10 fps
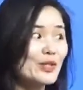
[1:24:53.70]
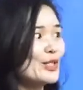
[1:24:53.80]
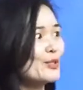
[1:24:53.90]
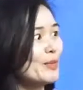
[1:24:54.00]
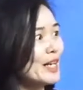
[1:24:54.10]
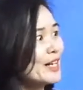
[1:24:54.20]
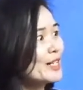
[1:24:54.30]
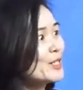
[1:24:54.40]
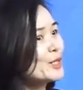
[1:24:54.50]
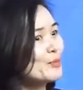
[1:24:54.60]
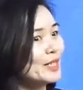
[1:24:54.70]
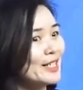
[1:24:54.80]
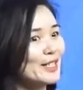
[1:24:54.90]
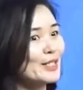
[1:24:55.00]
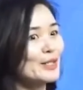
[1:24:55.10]
speakers,
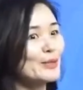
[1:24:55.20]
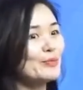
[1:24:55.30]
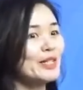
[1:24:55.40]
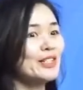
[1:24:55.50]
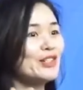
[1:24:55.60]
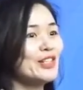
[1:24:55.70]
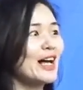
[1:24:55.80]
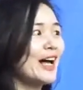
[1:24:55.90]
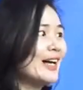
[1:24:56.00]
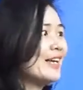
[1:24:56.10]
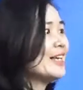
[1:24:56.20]
please don't be shy.